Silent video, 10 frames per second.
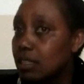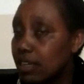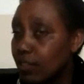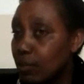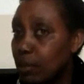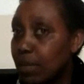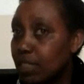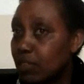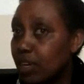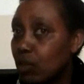certain
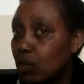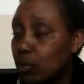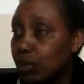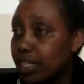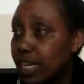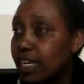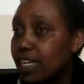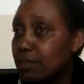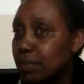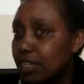members of the community,
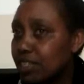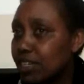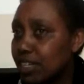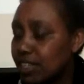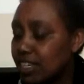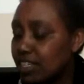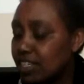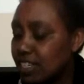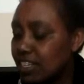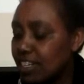and especially the
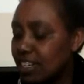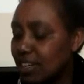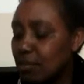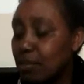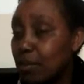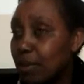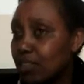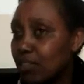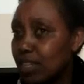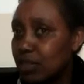senior
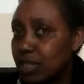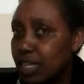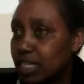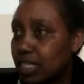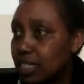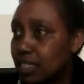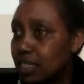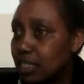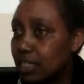members of the society.